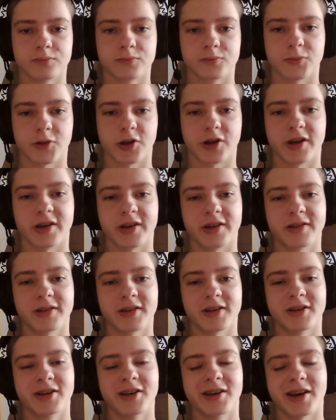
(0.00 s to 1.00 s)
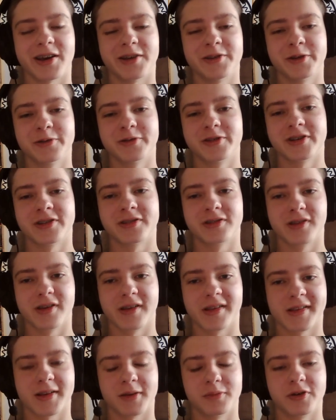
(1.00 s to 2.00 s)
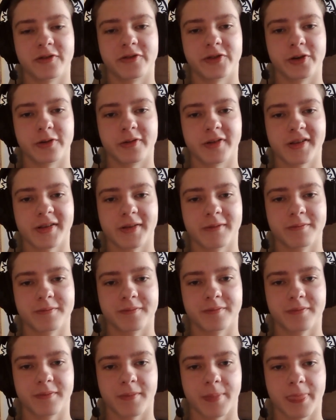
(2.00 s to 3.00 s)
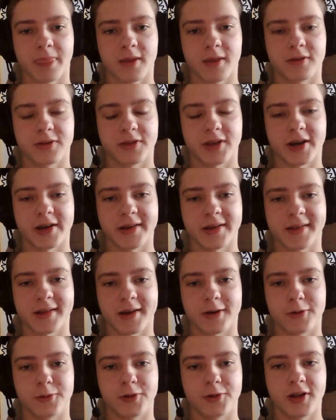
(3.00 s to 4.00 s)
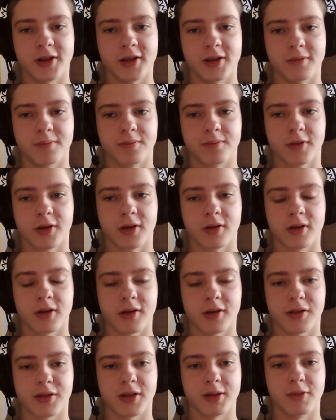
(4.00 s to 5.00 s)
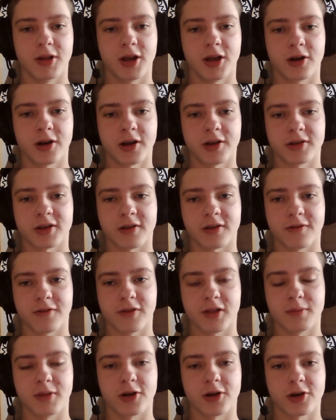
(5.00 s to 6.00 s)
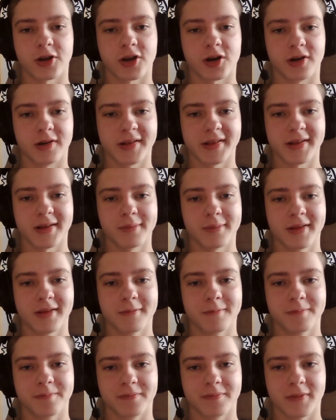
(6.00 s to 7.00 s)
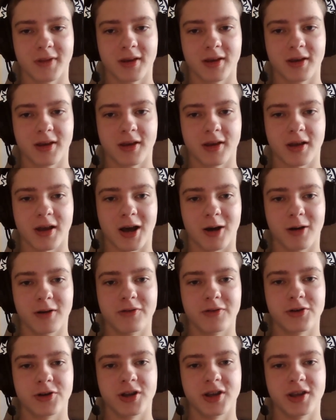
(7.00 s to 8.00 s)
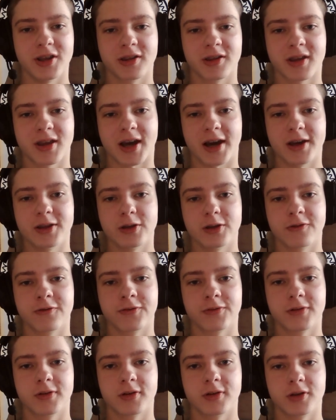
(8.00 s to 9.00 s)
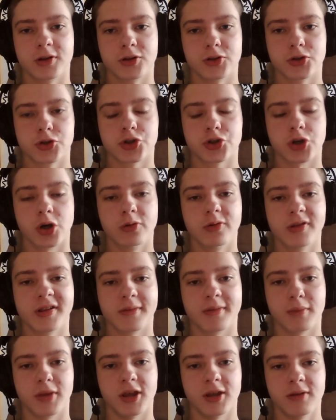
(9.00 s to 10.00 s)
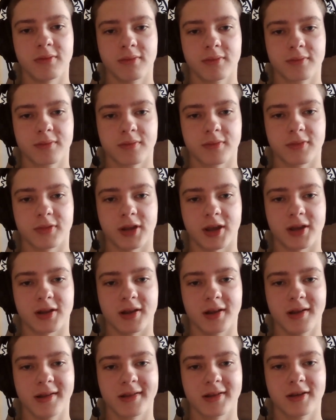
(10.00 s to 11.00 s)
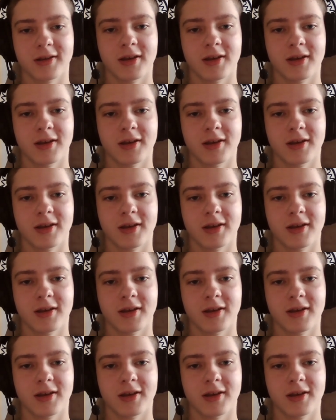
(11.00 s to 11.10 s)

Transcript: Okay, and yeah, I know that some of those diets are really similar and have similar concepts. However, it kind of shows me, at least,